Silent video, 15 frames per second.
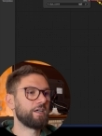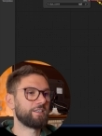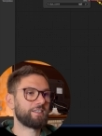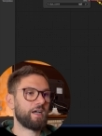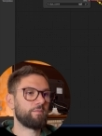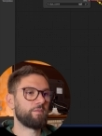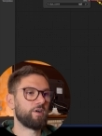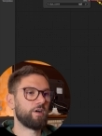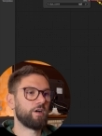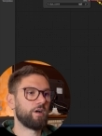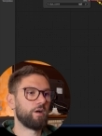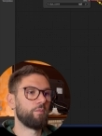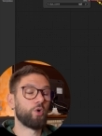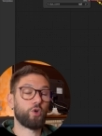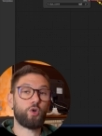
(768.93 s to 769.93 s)
some
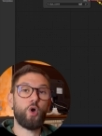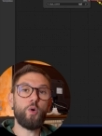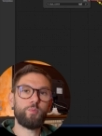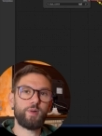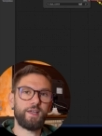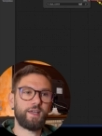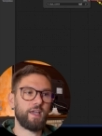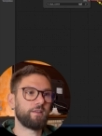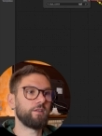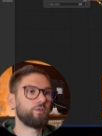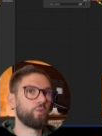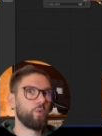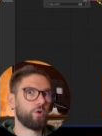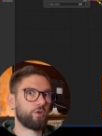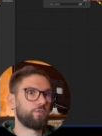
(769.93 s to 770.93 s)
uh, more complicated
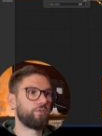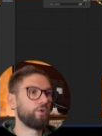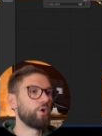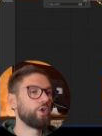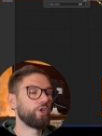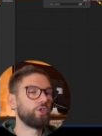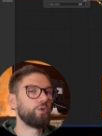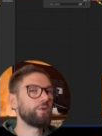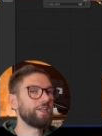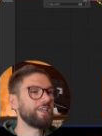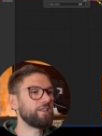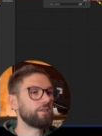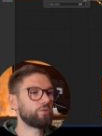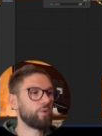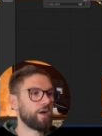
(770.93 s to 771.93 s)
workflow, you
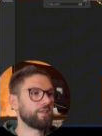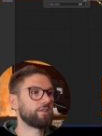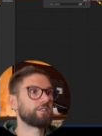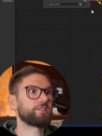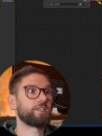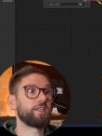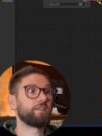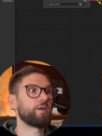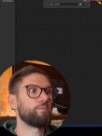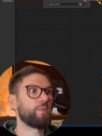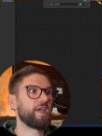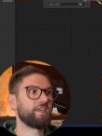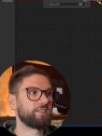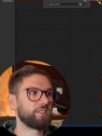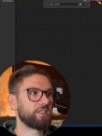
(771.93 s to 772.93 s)
need to understand the
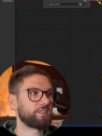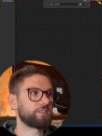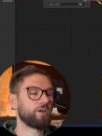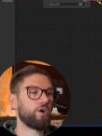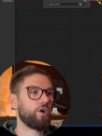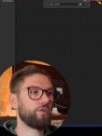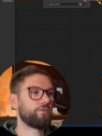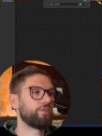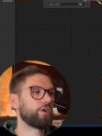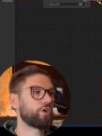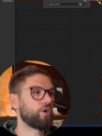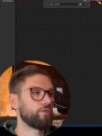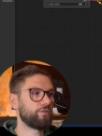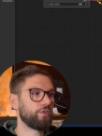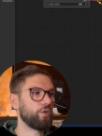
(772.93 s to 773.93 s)
basics of
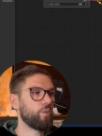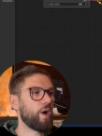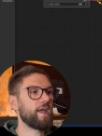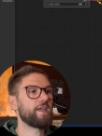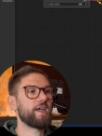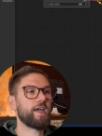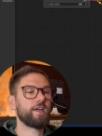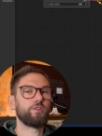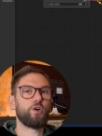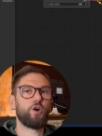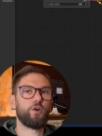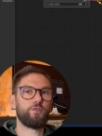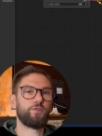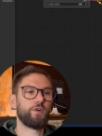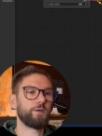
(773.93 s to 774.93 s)
ComfyUI and
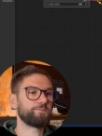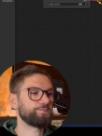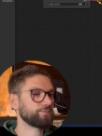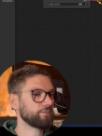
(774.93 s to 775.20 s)
of uh,